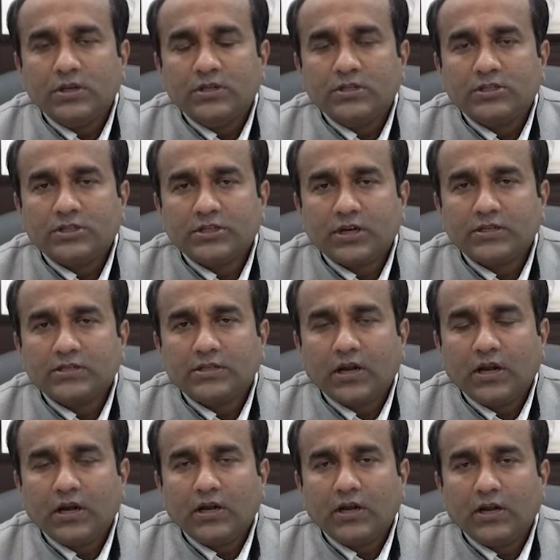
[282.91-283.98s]
stress
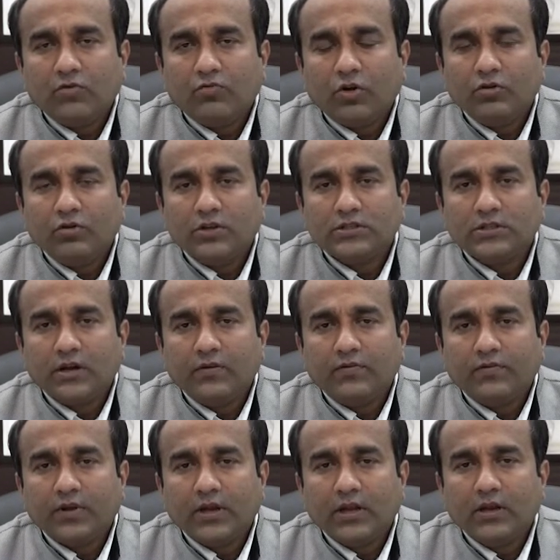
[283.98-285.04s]
and involve
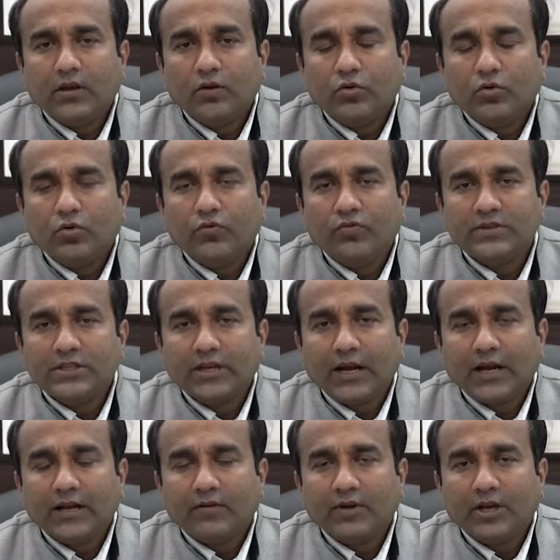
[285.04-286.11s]
yourself in good physical
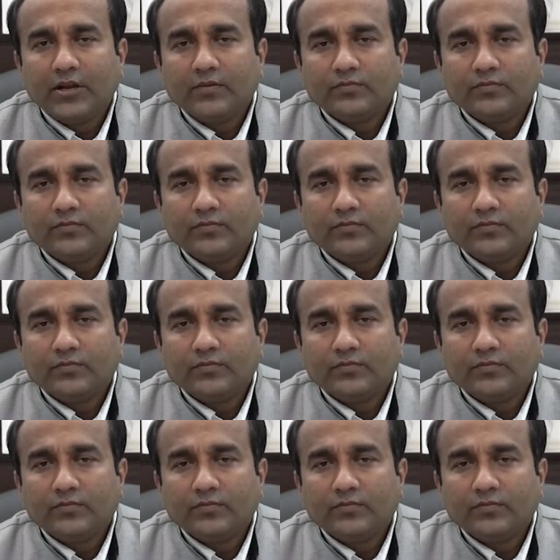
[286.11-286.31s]
activity.